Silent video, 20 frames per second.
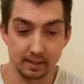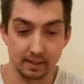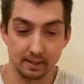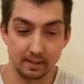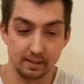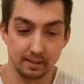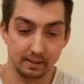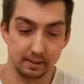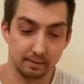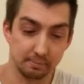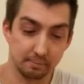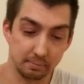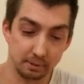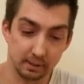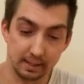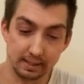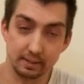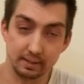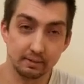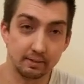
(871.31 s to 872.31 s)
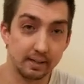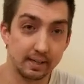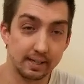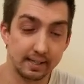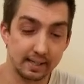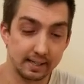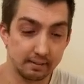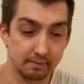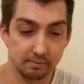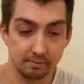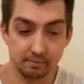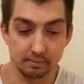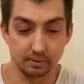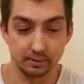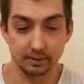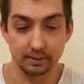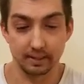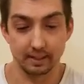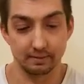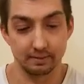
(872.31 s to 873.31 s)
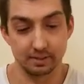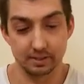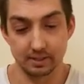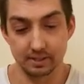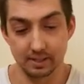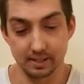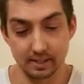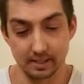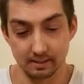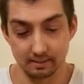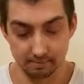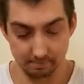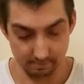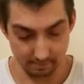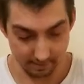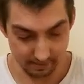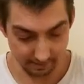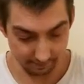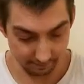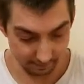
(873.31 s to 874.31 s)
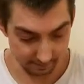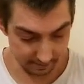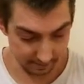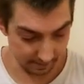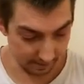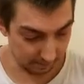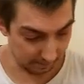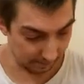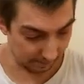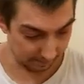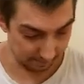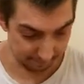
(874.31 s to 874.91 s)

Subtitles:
And you can blend it right in. You never see a difference that way.